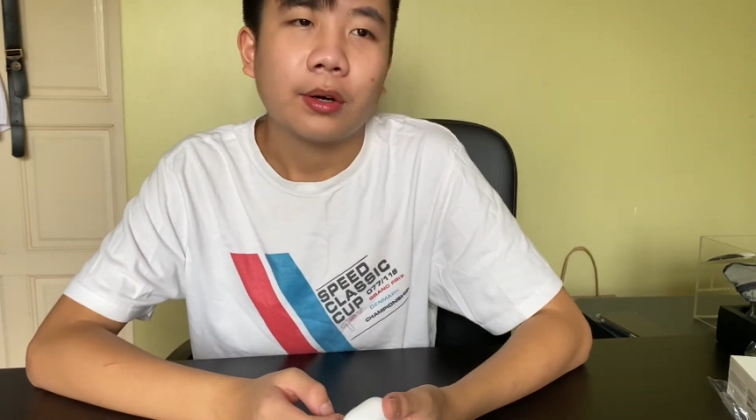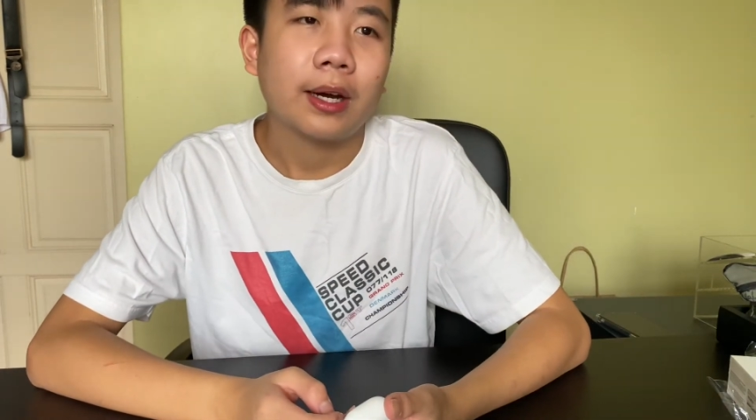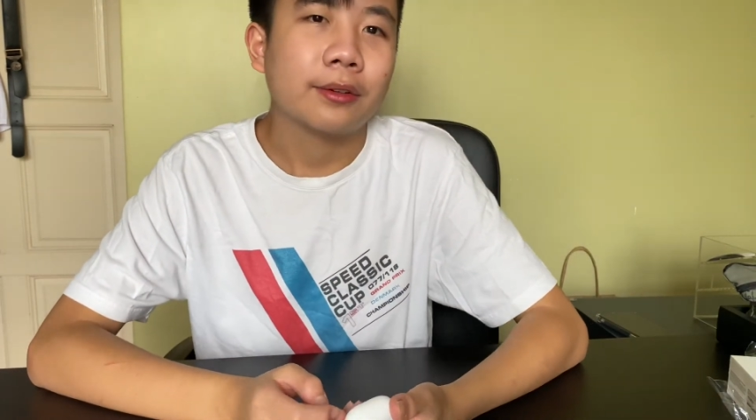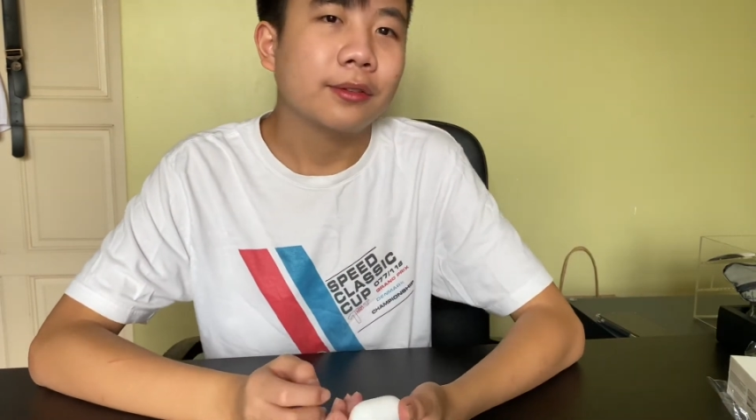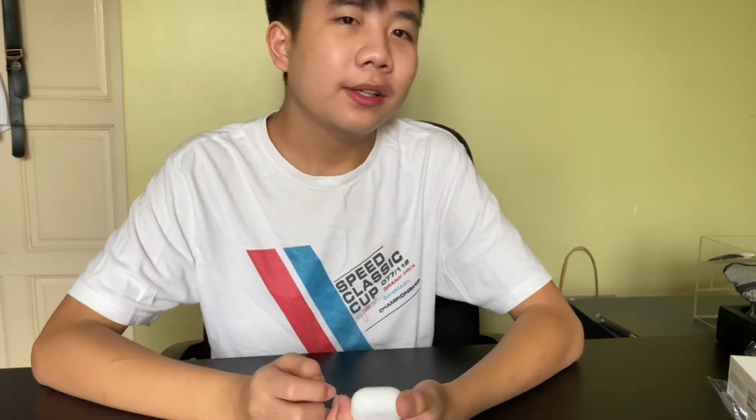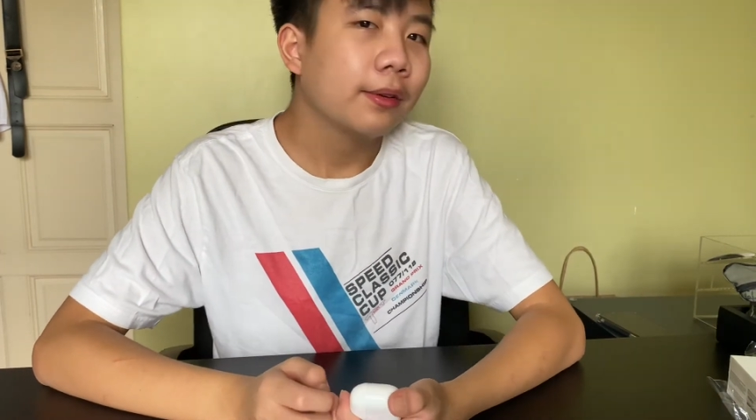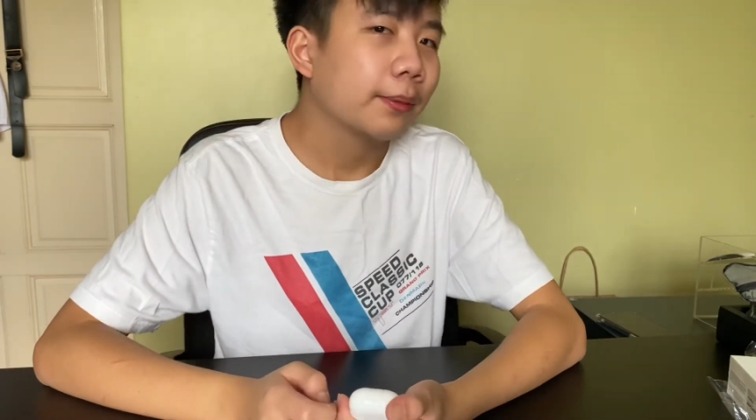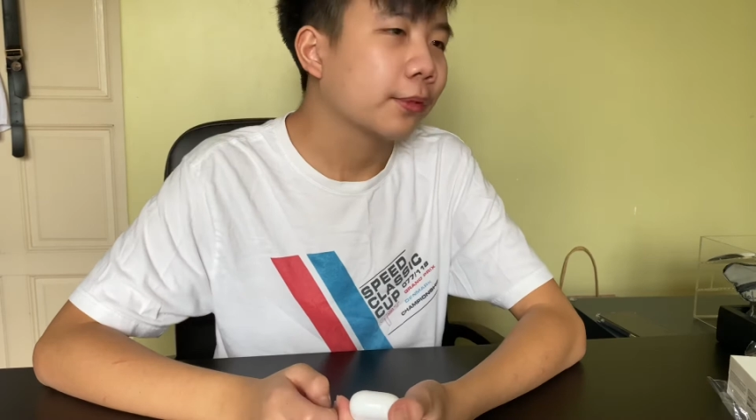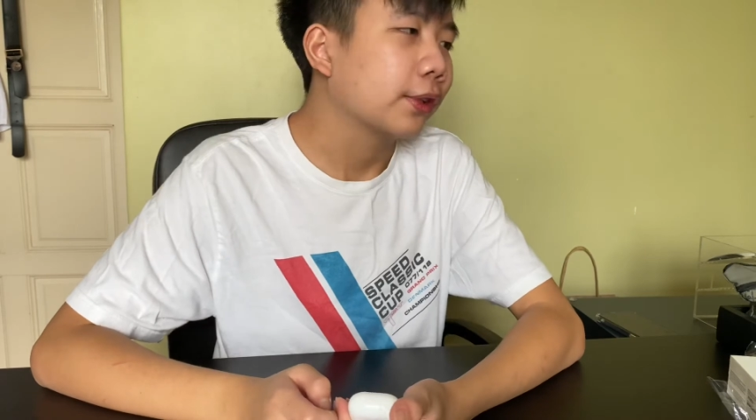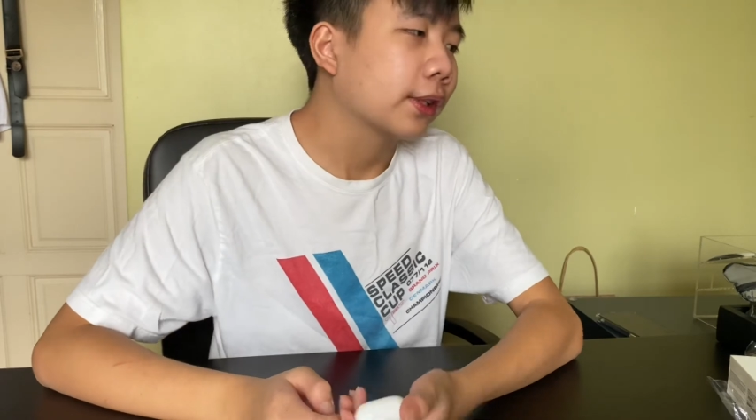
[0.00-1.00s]
I don't think I'm
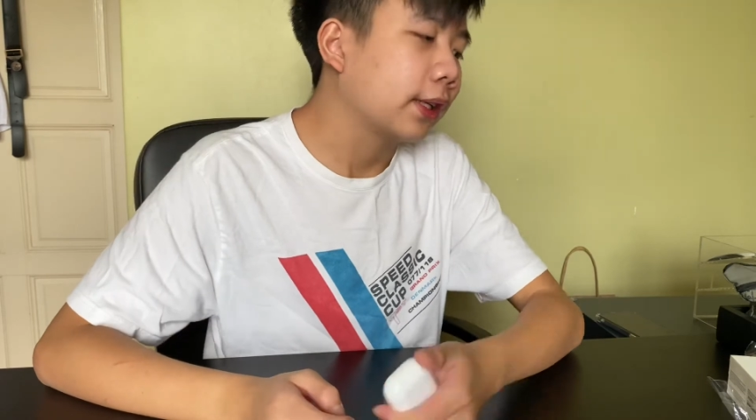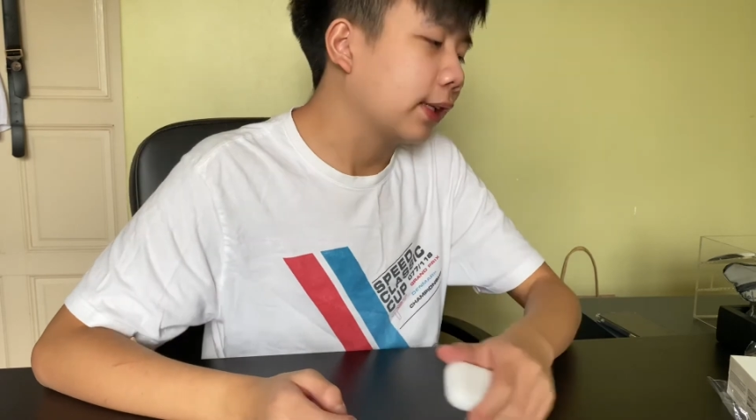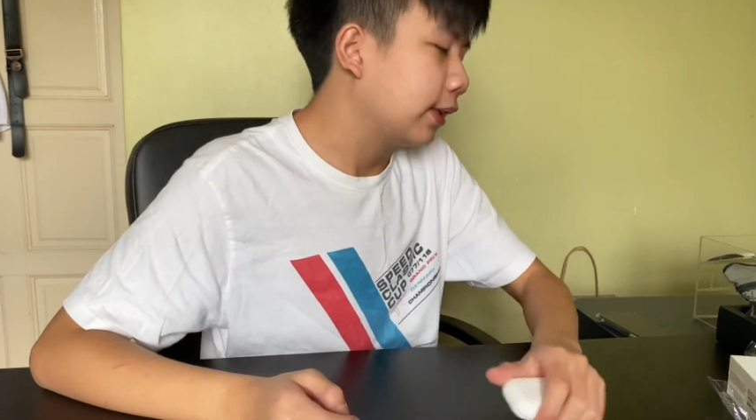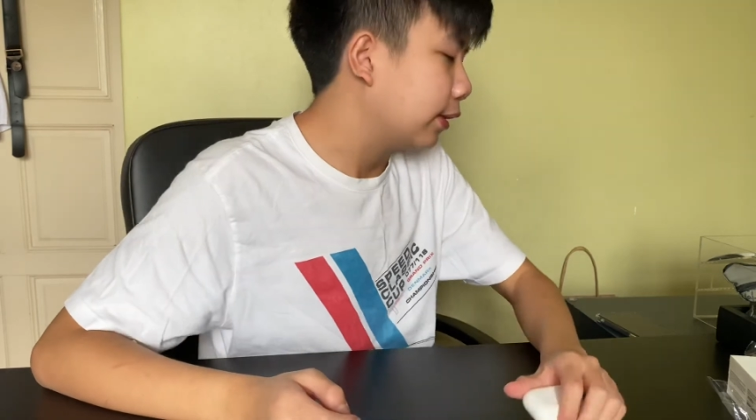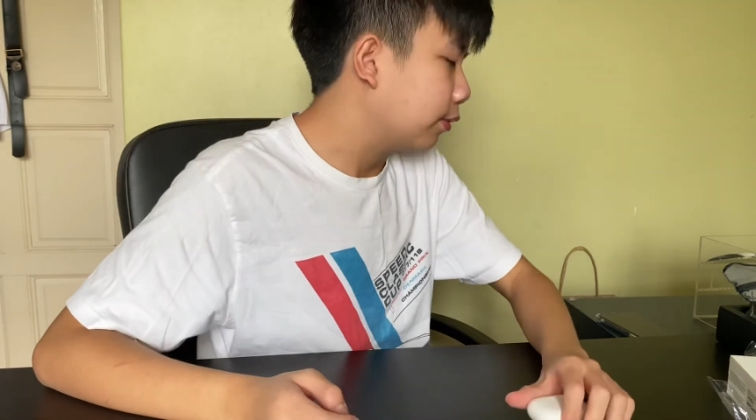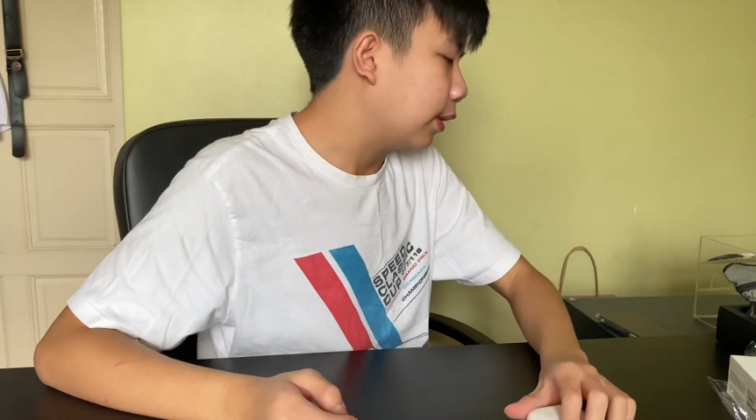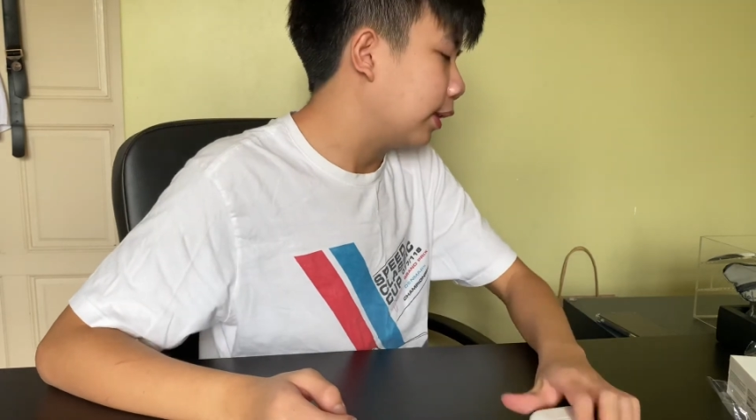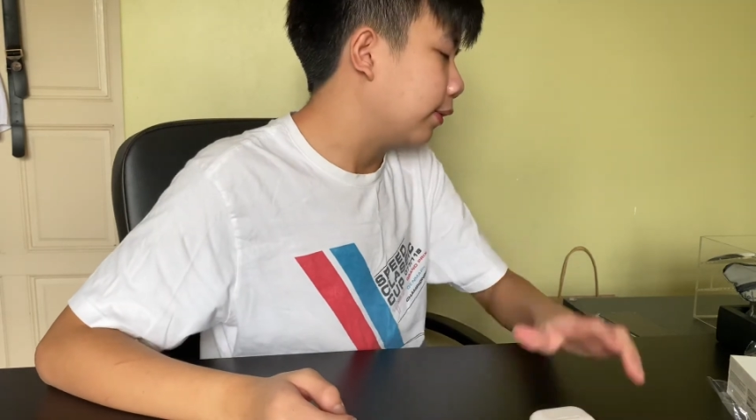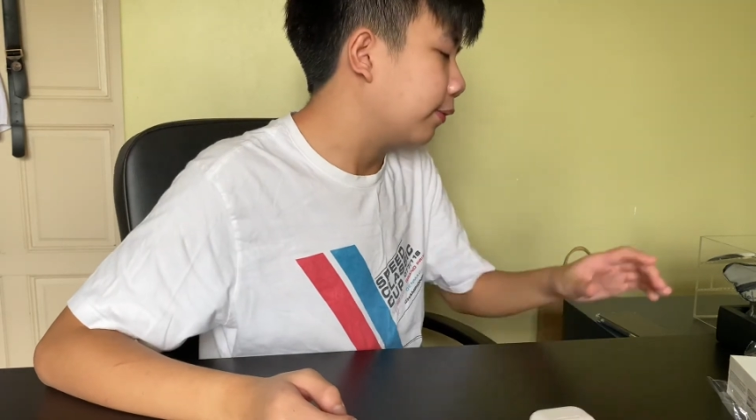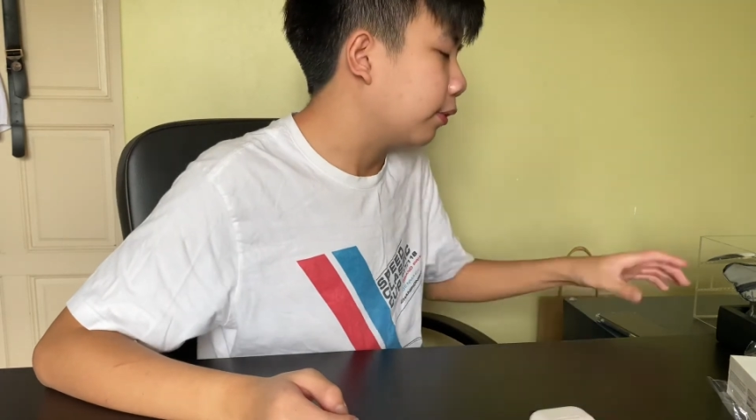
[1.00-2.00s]
gonna connect it to
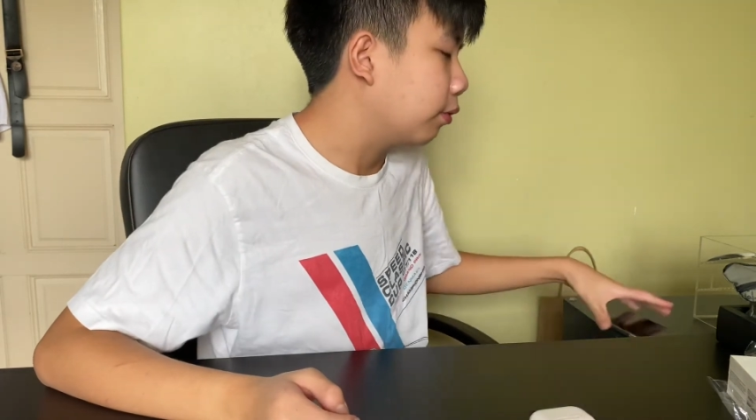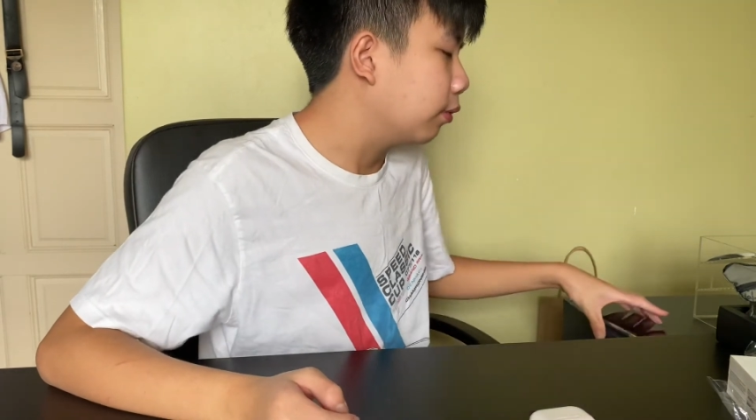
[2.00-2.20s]
any phone